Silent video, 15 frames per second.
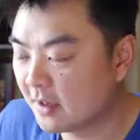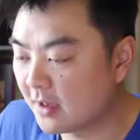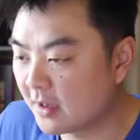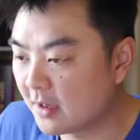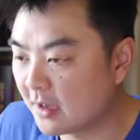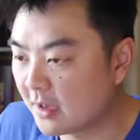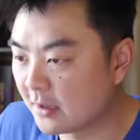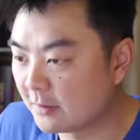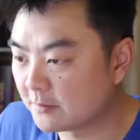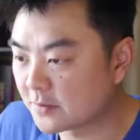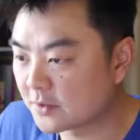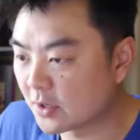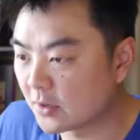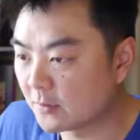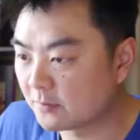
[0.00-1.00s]

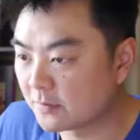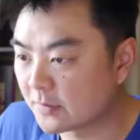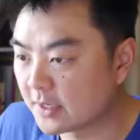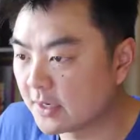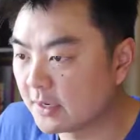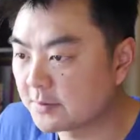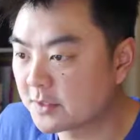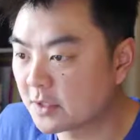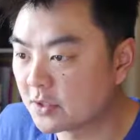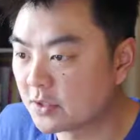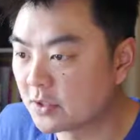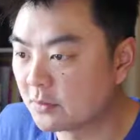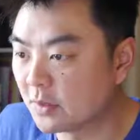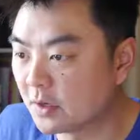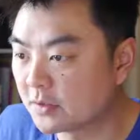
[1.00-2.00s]
So in episode
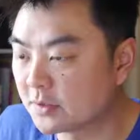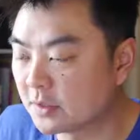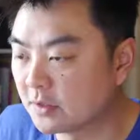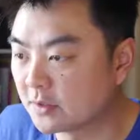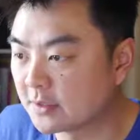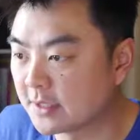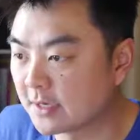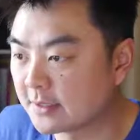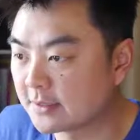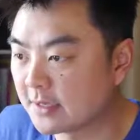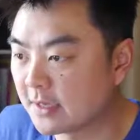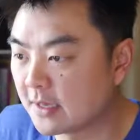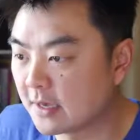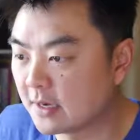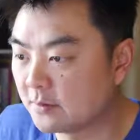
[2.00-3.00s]
2 we also looked at
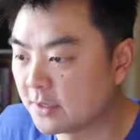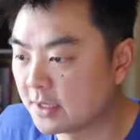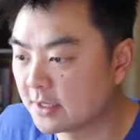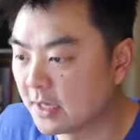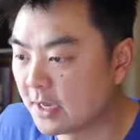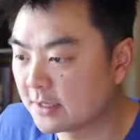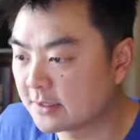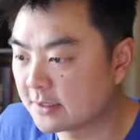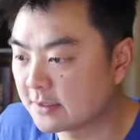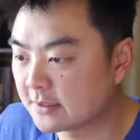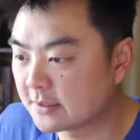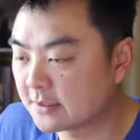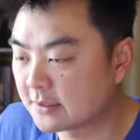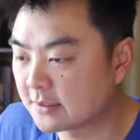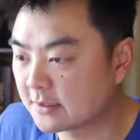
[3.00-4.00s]
enemy
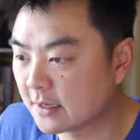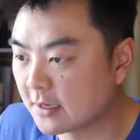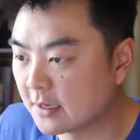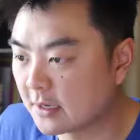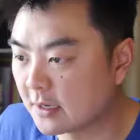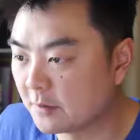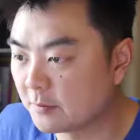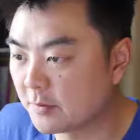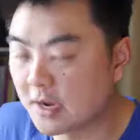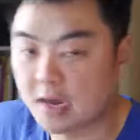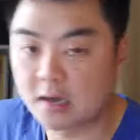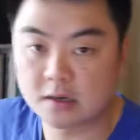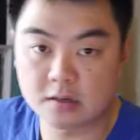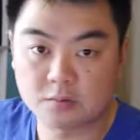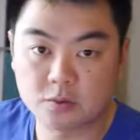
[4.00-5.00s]
classes and
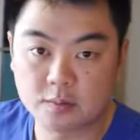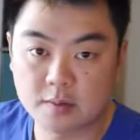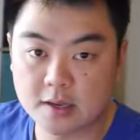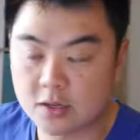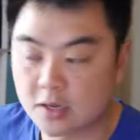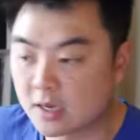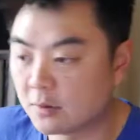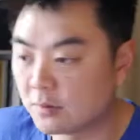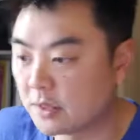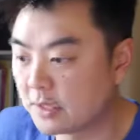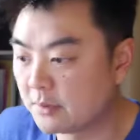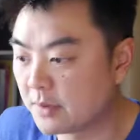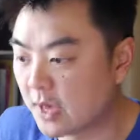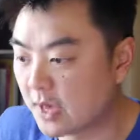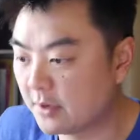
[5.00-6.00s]
how to implement your
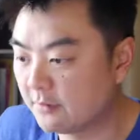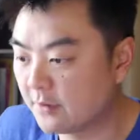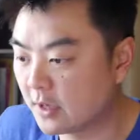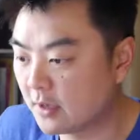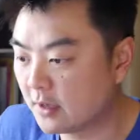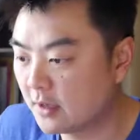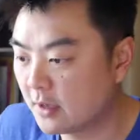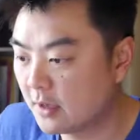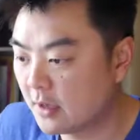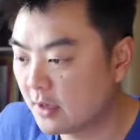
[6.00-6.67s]
enemy behavior.